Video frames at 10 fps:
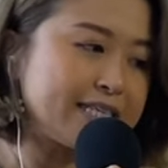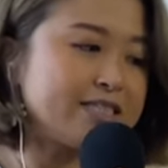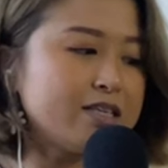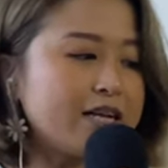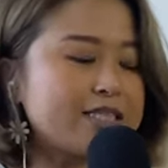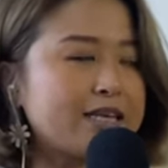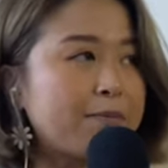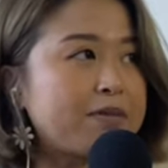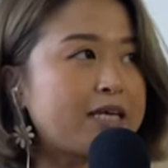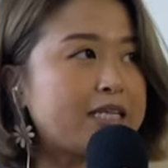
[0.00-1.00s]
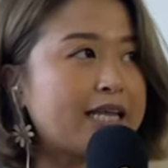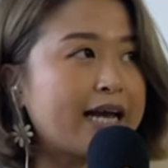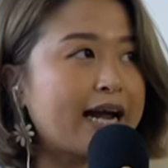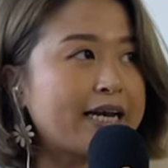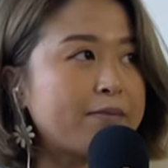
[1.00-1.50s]
but it's not something
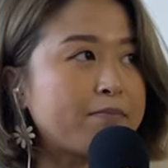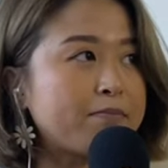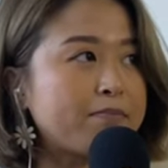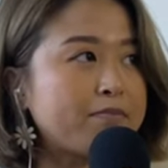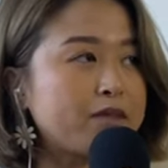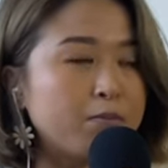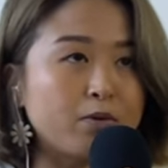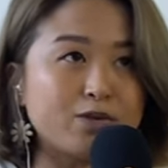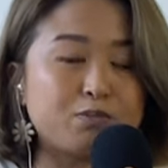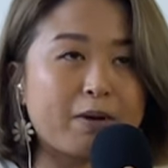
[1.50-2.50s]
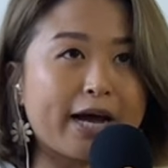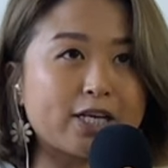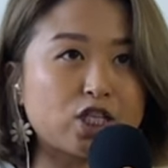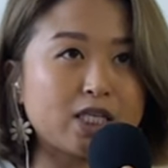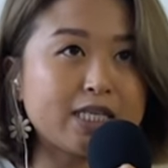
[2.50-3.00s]
that I am the most
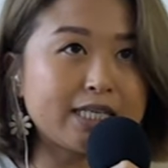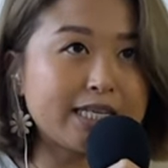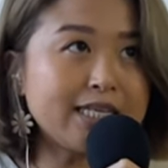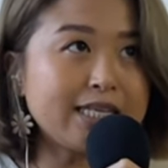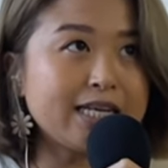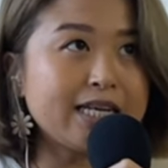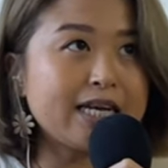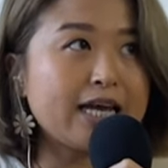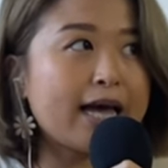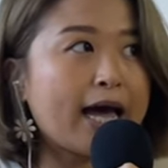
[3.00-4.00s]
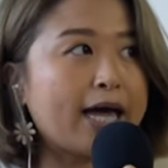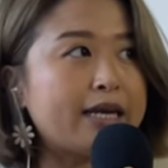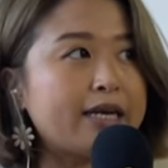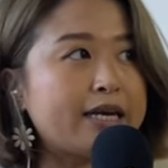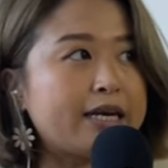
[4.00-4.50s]
passionate in
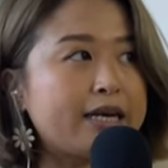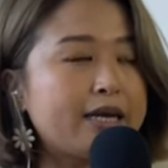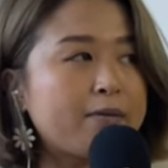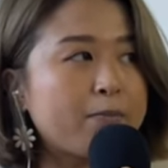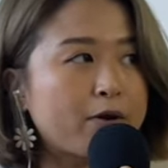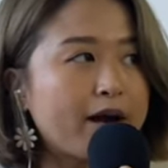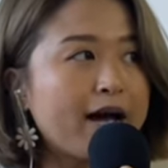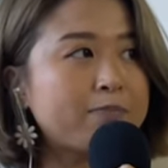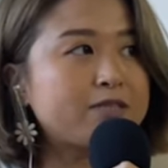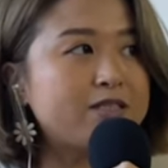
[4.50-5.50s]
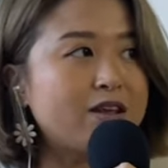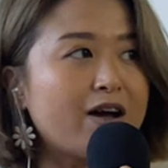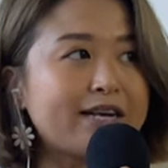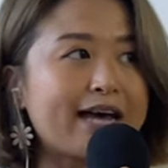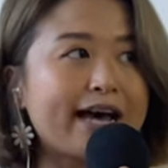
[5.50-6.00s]
and perhaps
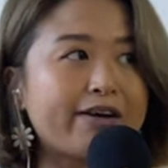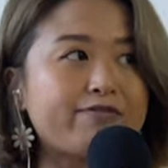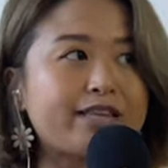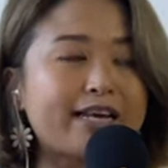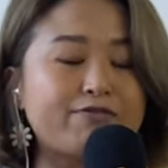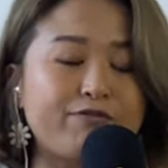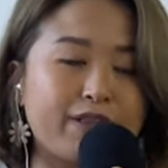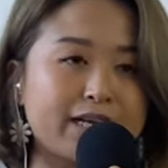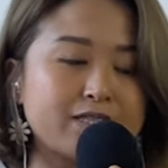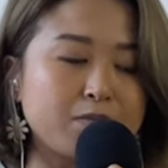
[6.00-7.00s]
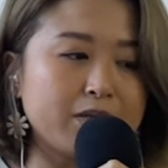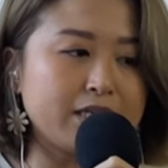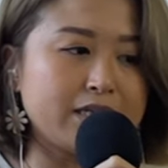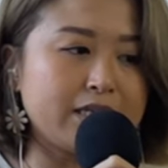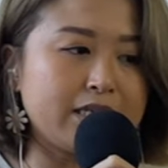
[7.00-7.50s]
not have that
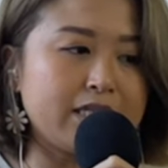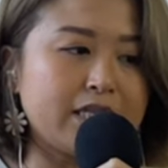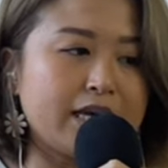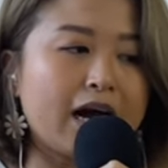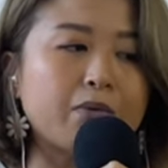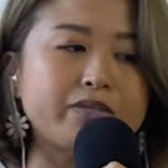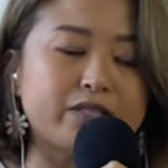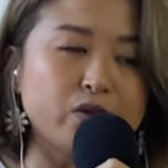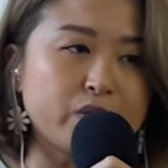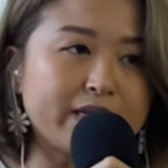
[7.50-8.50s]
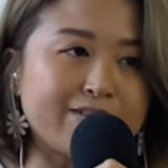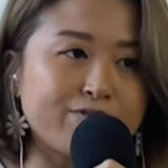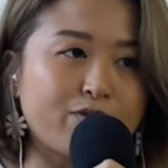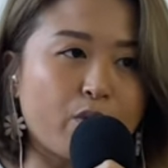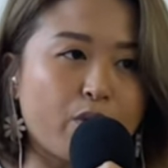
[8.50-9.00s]
flexibility that I was
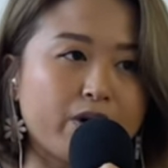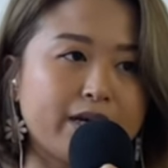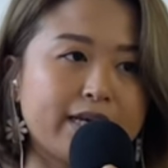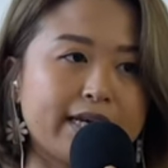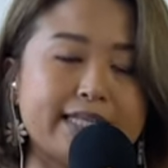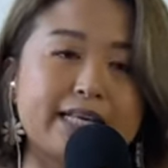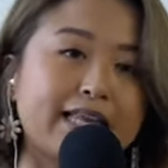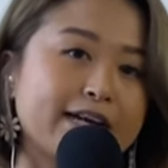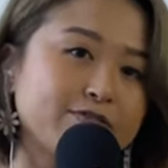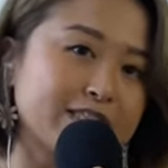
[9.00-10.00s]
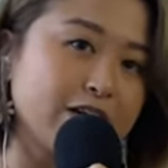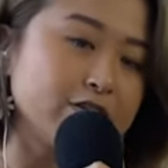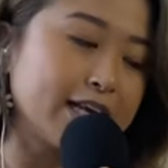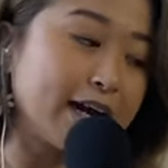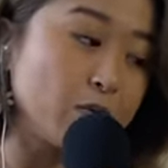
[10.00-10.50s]
looking for in the
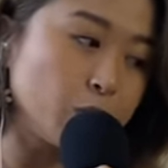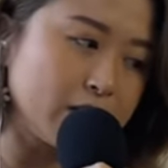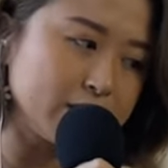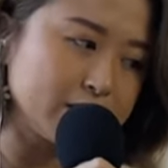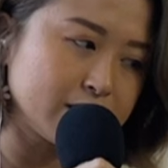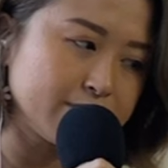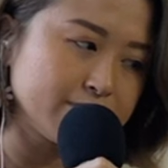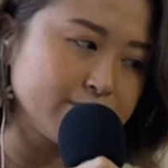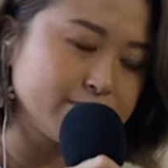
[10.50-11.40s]
lifestyle that I want.